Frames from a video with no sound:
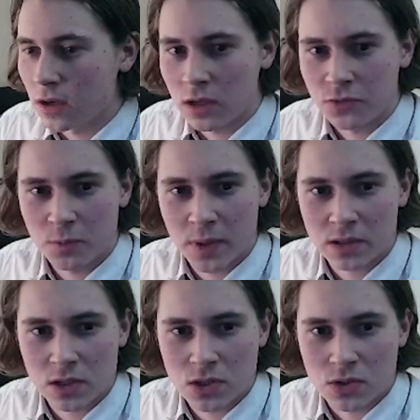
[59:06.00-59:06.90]
if you pay
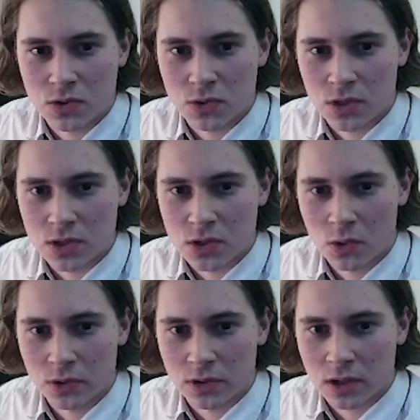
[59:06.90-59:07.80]
attention to, he's
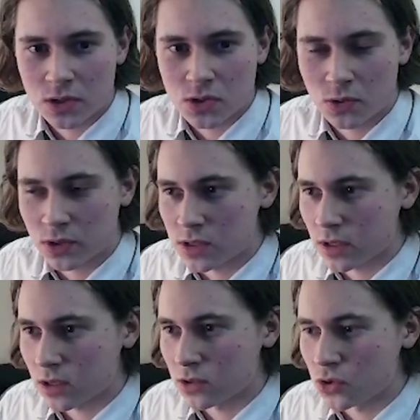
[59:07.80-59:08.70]
holding like he's
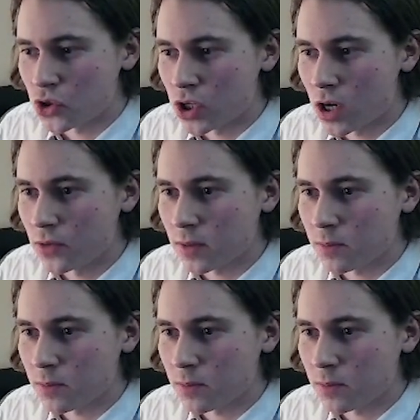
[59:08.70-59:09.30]
like a drowning